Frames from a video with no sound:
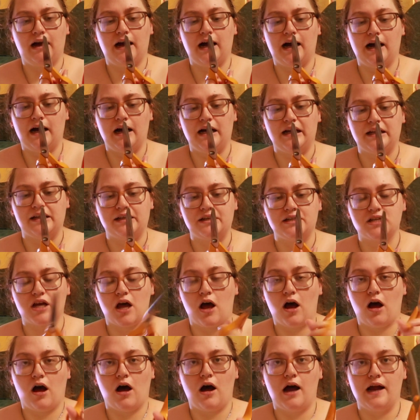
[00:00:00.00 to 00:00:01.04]
and
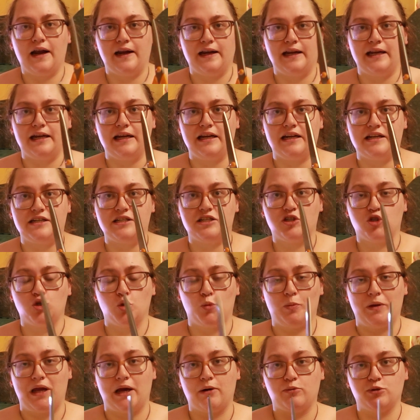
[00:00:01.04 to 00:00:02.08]
I need
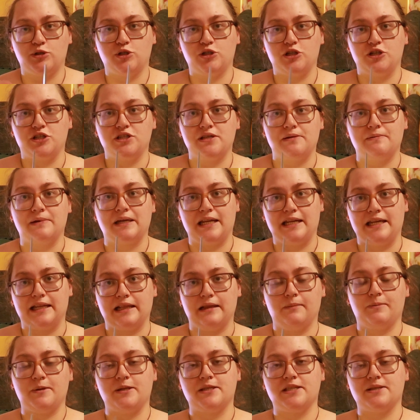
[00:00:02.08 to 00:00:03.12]
to be able to do something a
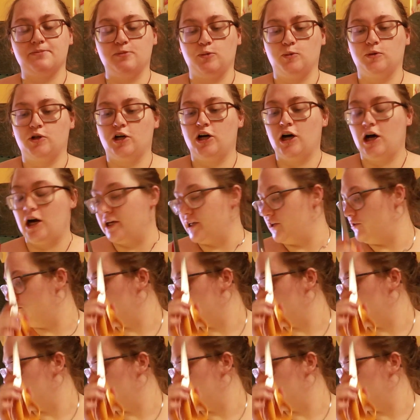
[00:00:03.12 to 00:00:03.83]
little bit smaller, I